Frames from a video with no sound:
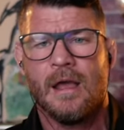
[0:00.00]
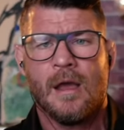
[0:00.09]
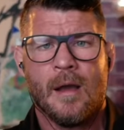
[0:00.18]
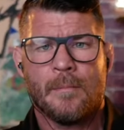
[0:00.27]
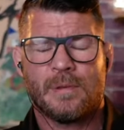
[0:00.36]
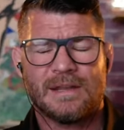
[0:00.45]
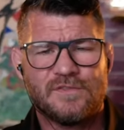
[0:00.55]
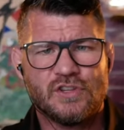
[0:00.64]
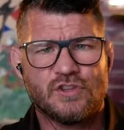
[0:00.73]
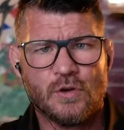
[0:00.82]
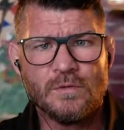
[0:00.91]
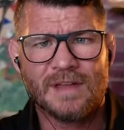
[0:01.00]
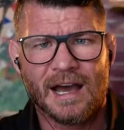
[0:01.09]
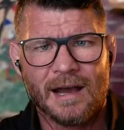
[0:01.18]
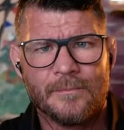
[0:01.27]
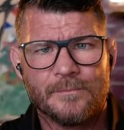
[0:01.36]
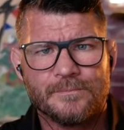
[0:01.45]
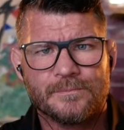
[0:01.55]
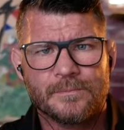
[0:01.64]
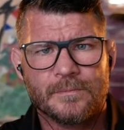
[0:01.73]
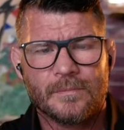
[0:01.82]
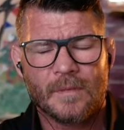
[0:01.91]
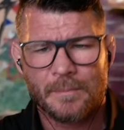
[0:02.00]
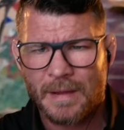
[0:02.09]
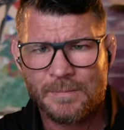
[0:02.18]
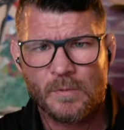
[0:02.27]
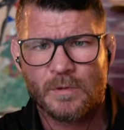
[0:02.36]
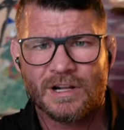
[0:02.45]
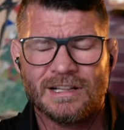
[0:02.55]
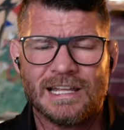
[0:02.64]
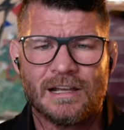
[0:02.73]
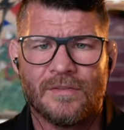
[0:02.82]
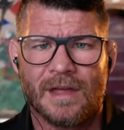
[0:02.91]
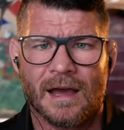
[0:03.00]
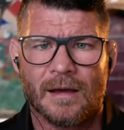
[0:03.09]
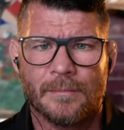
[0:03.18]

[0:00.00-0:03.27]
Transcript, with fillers: But if you do that, people want to click on that